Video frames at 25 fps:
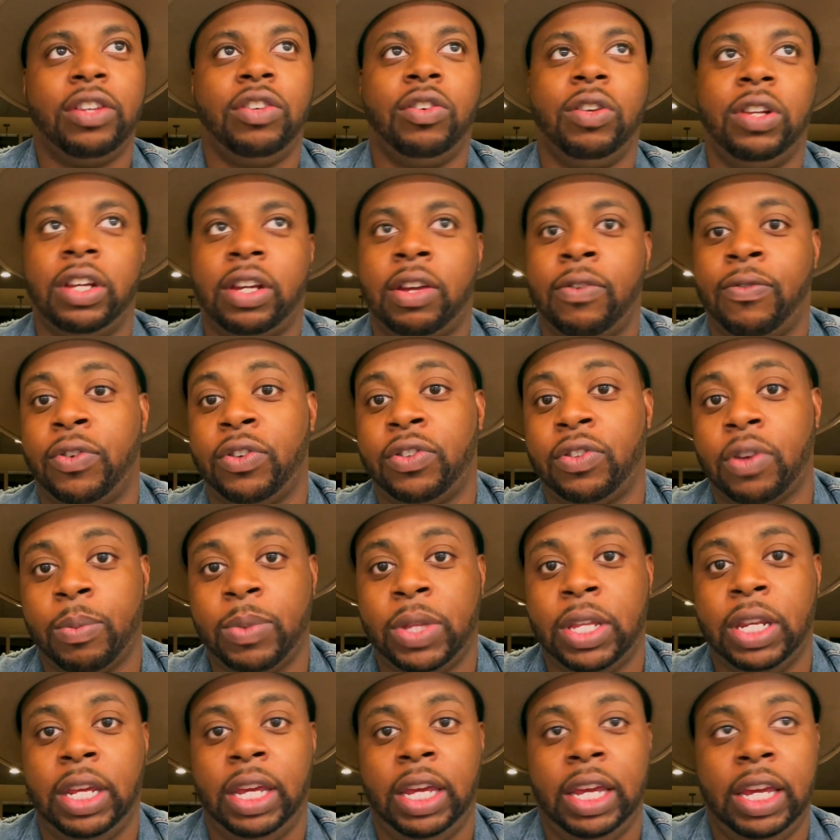you're looking for
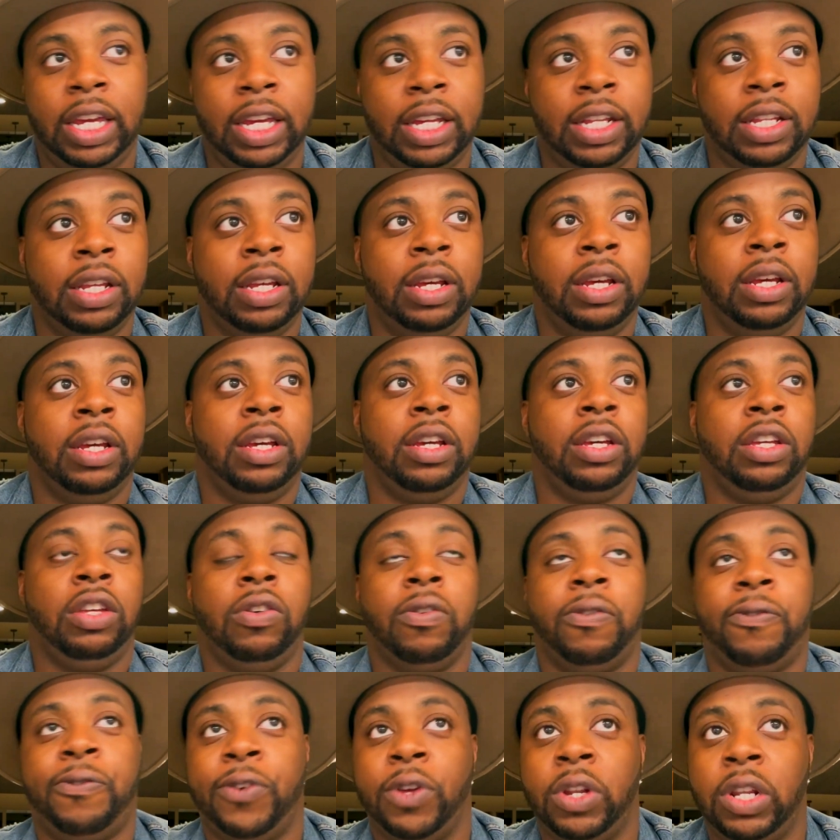something to eat, you're
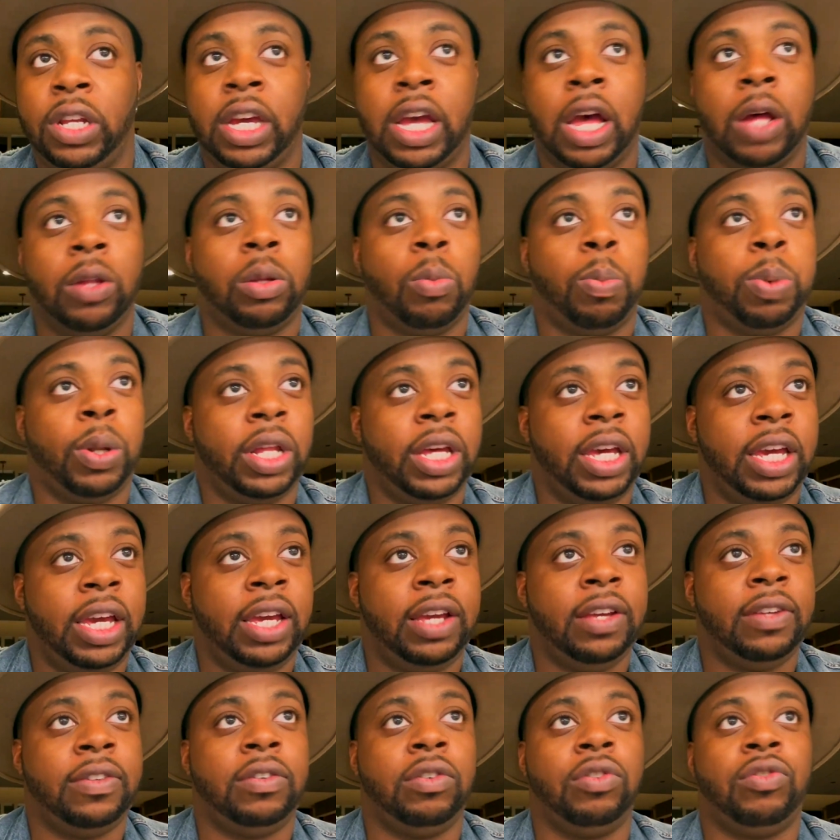filling out the
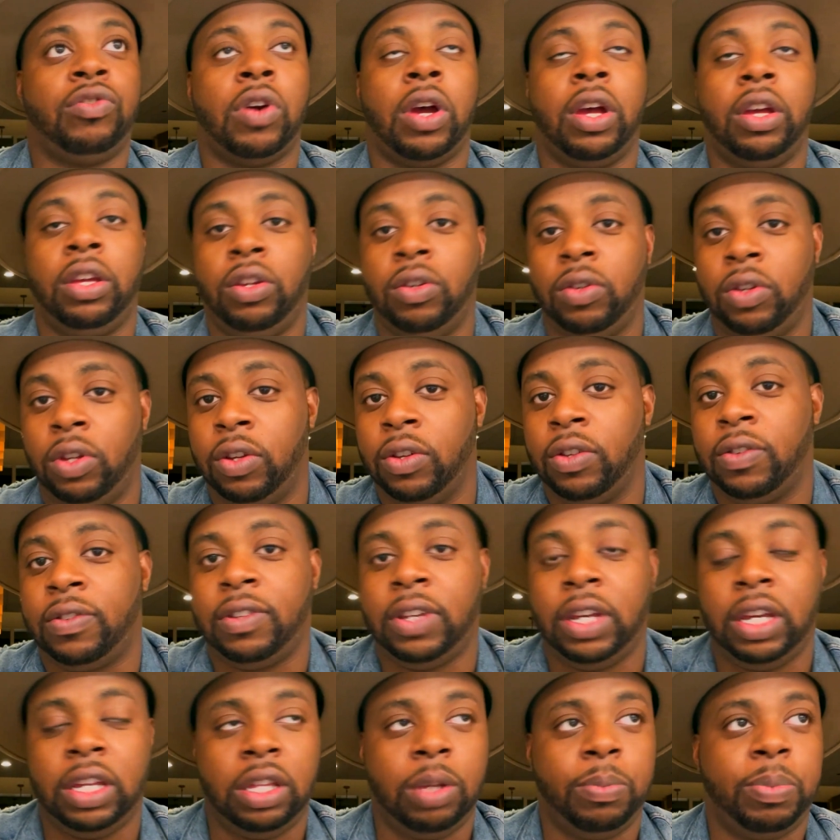place, you try, you're
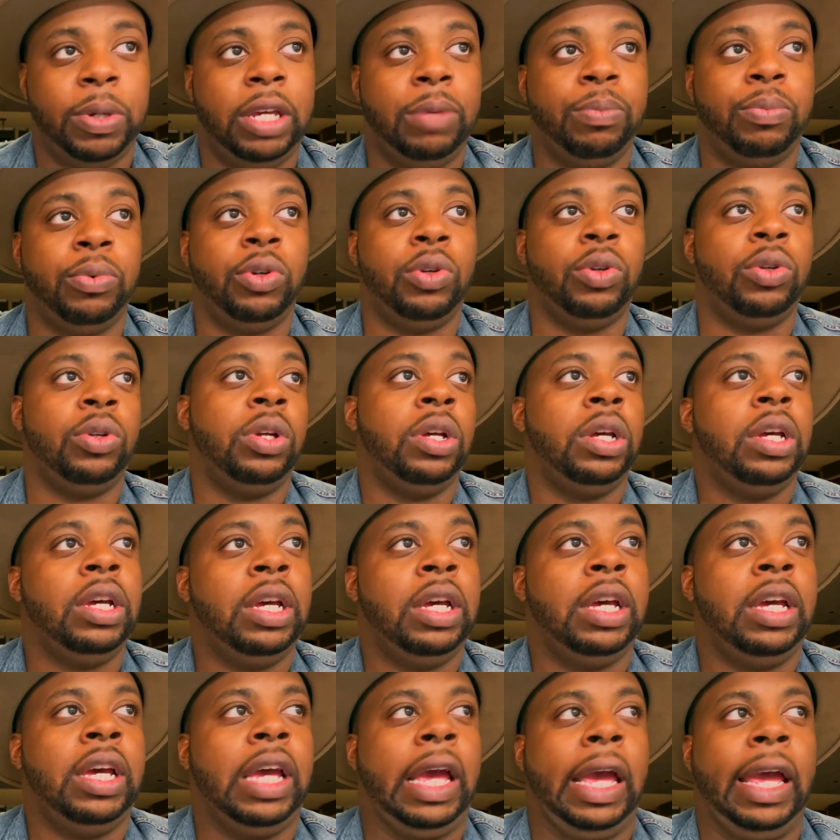seeing the people.
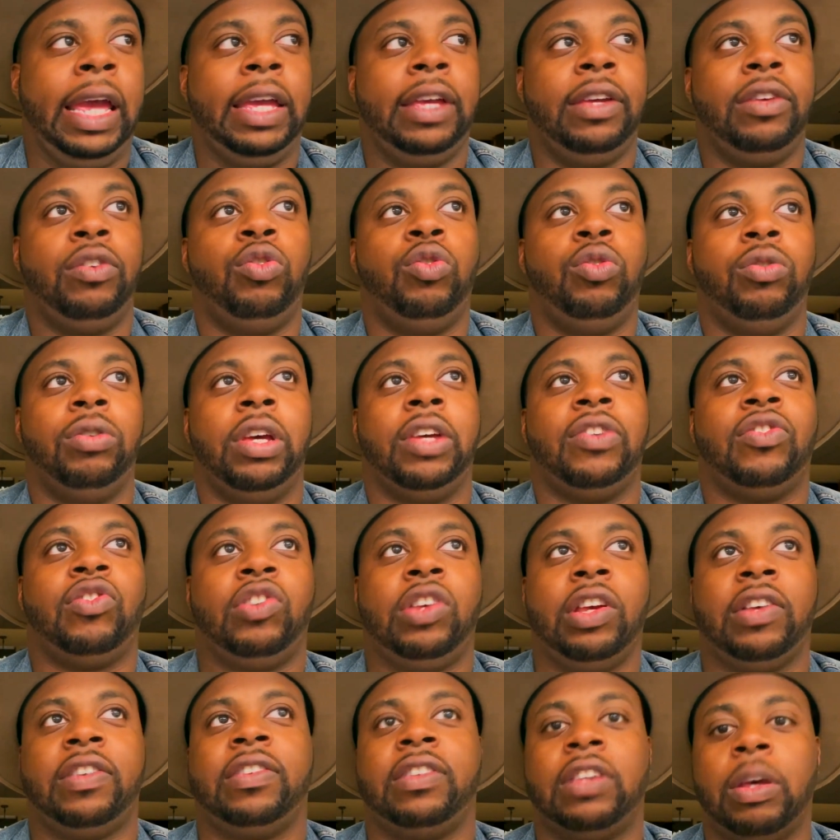It's
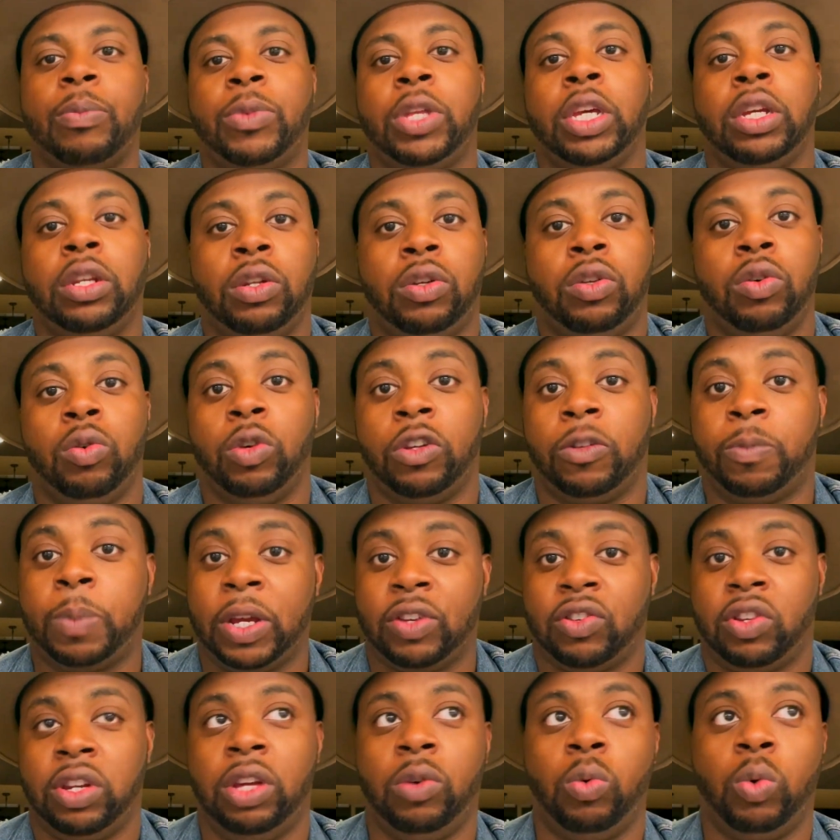just something to do,
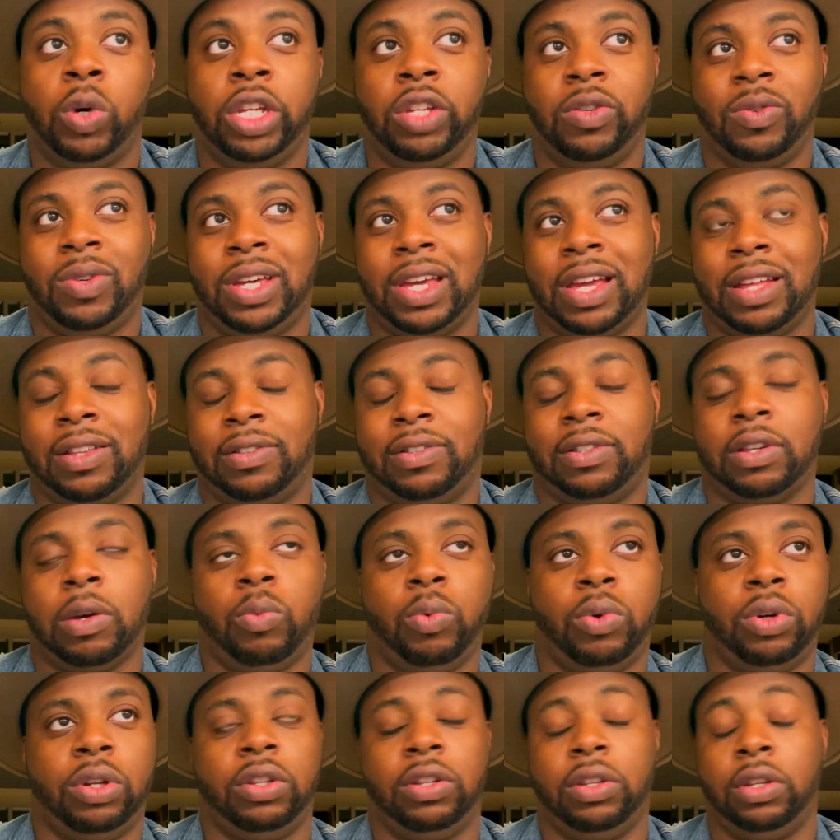especially when you get
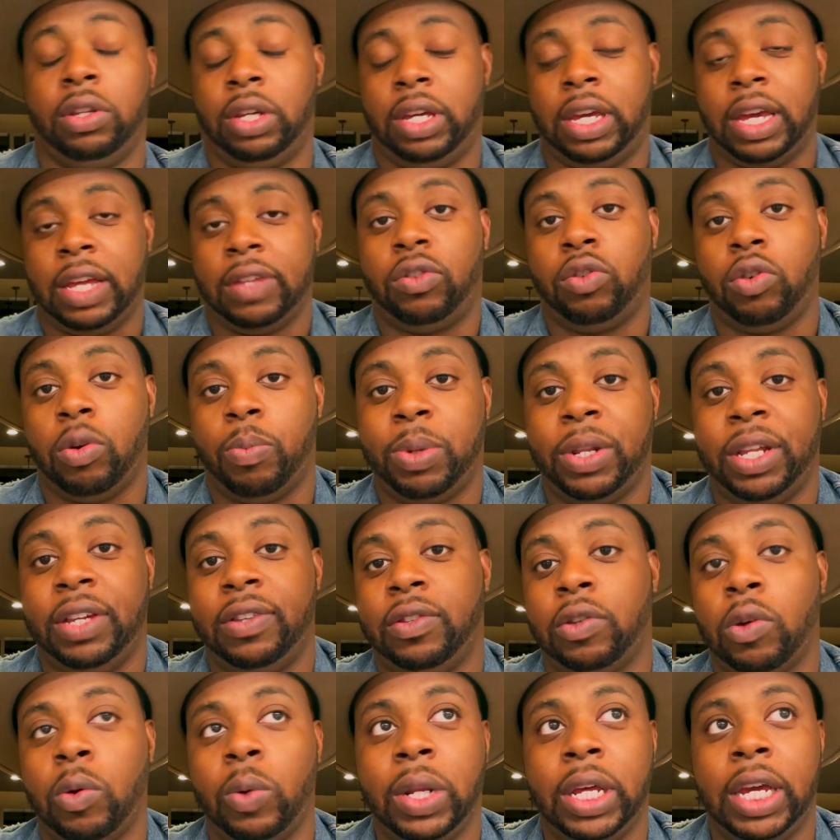some get to a place
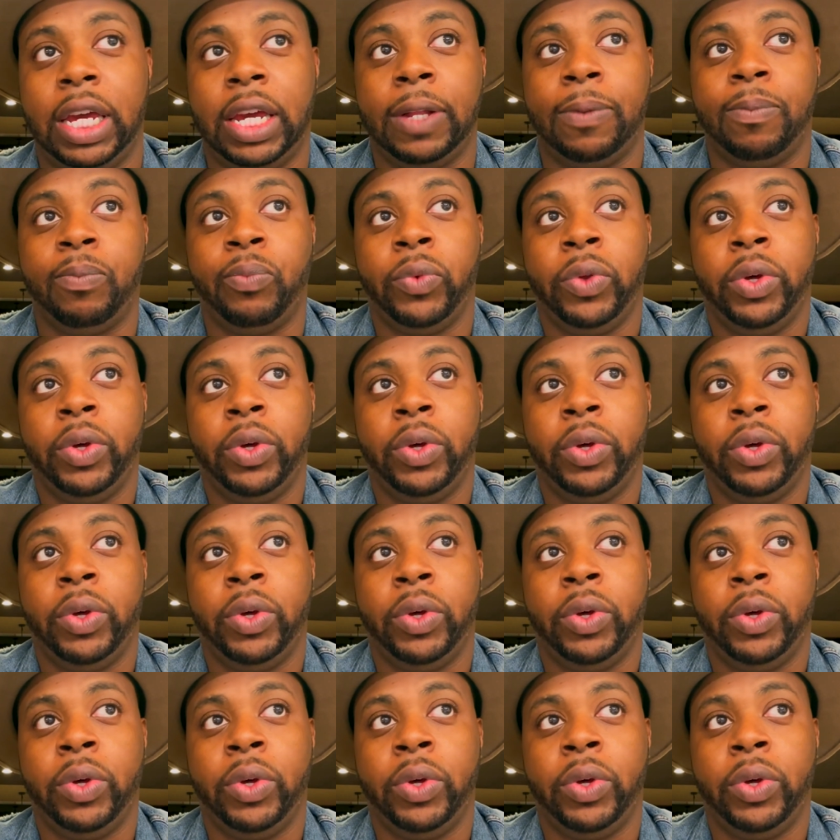so late.